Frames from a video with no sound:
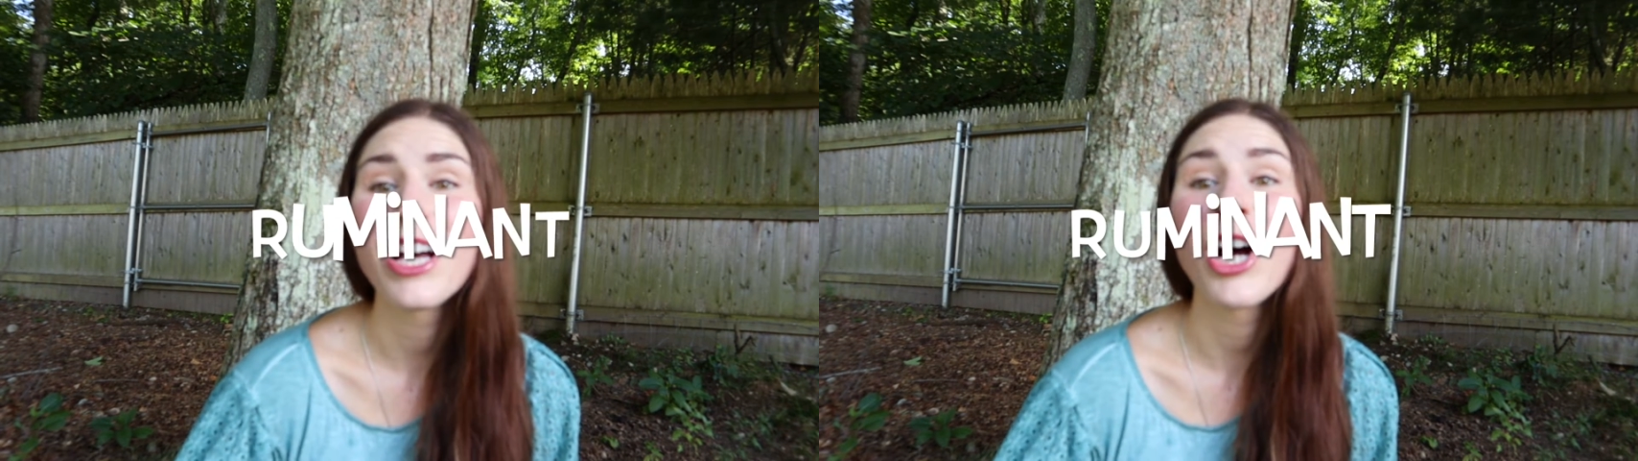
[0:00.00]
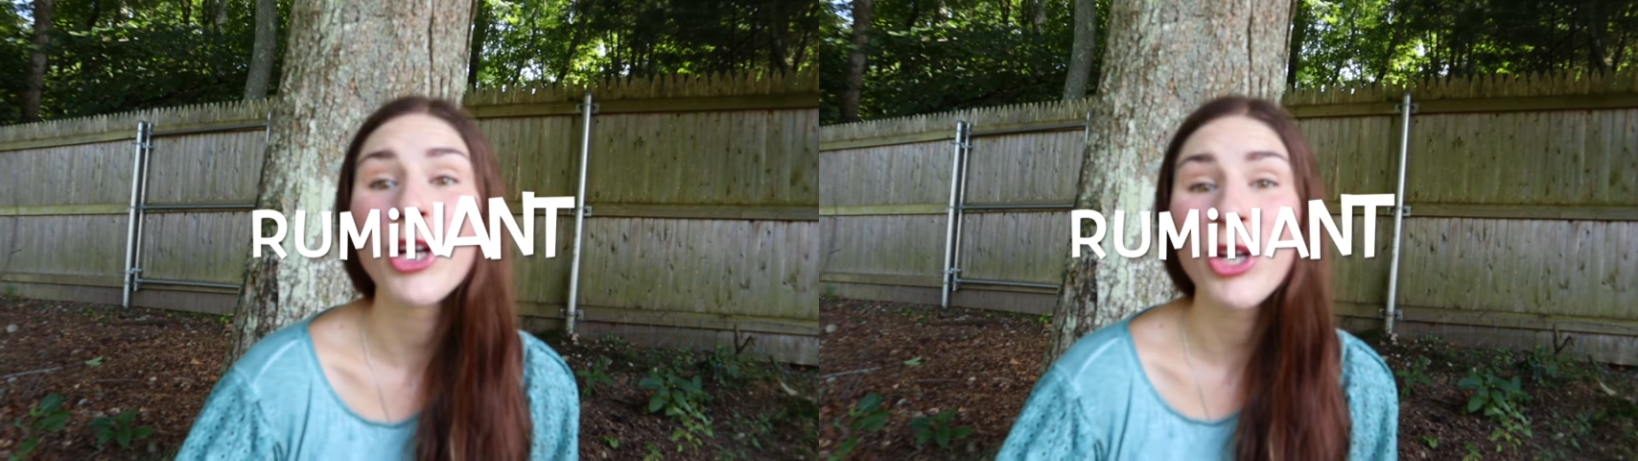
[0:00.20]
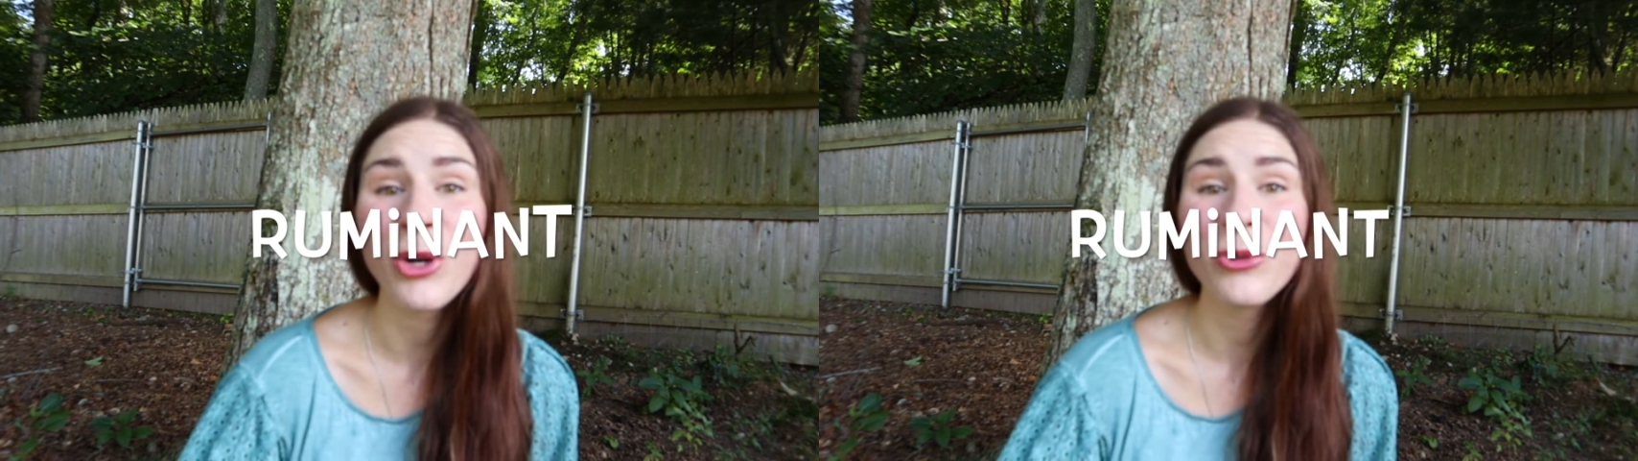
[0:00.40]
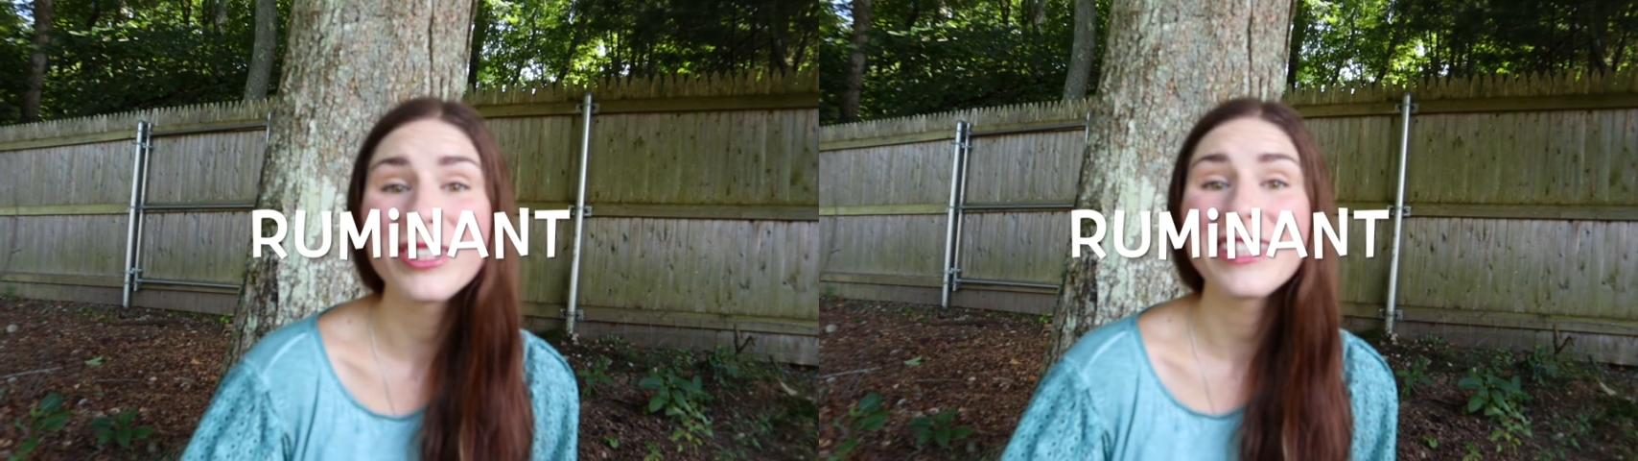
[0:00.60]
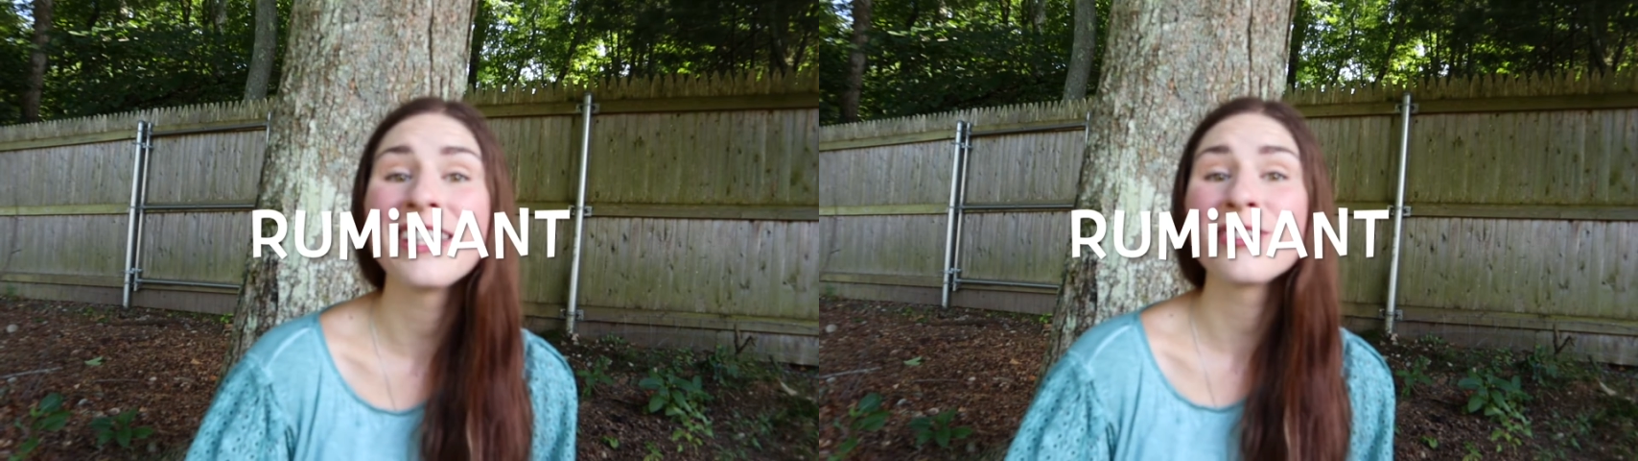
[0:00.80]
A goat
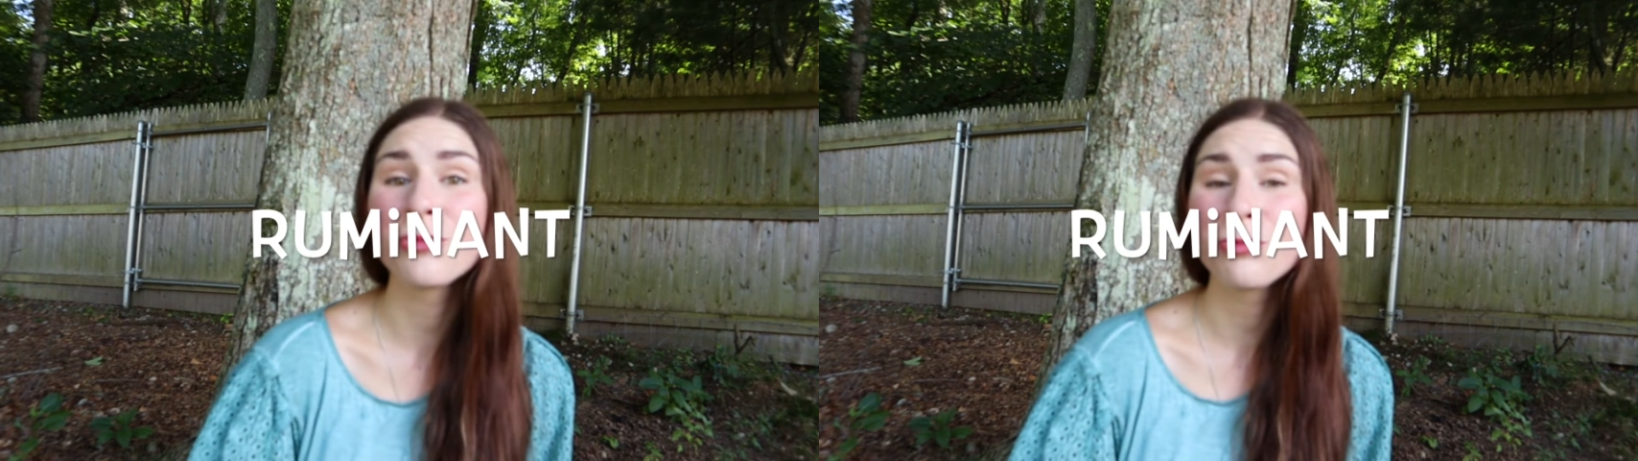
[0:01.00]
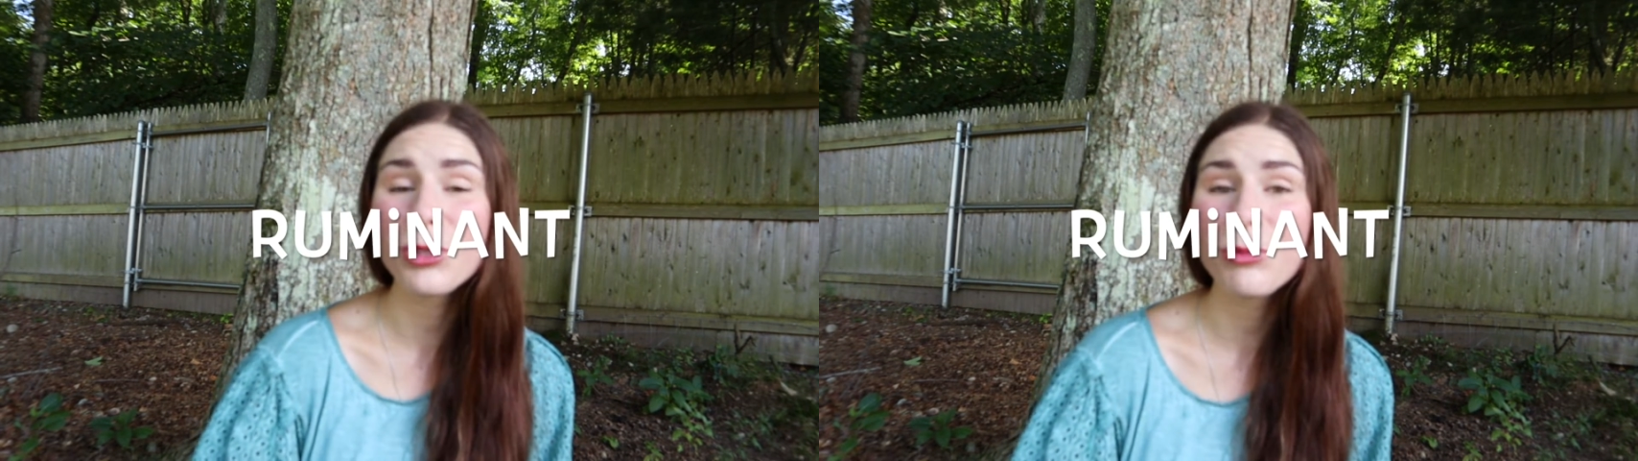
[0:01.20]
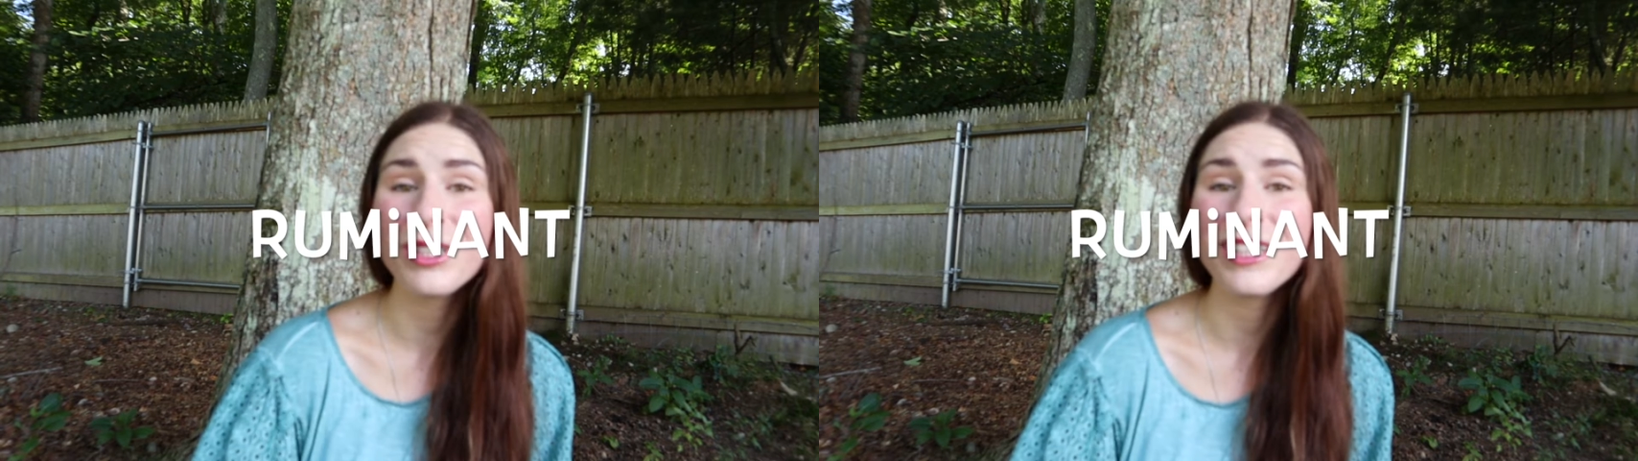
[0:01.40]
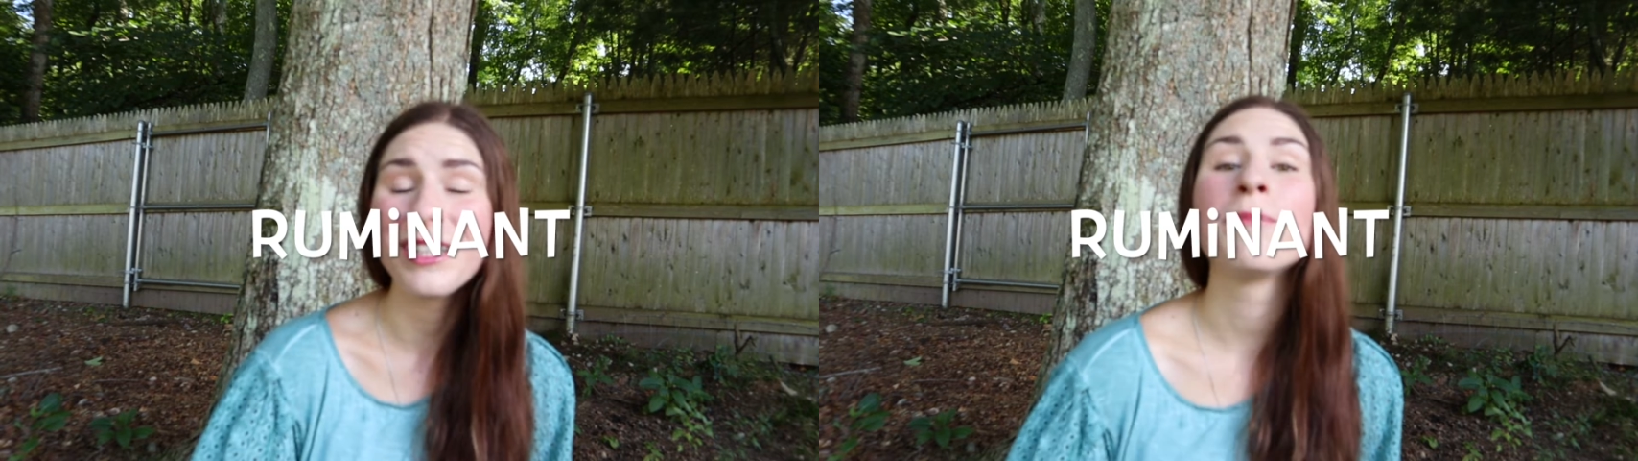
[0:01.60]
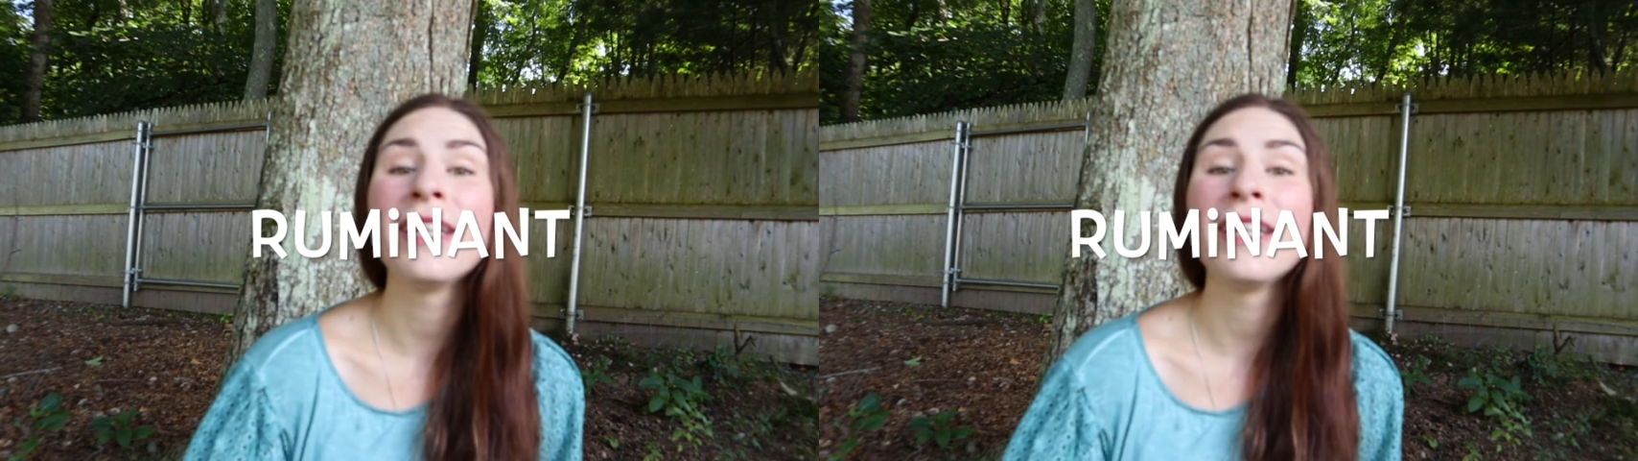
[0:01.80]
is a ruminant,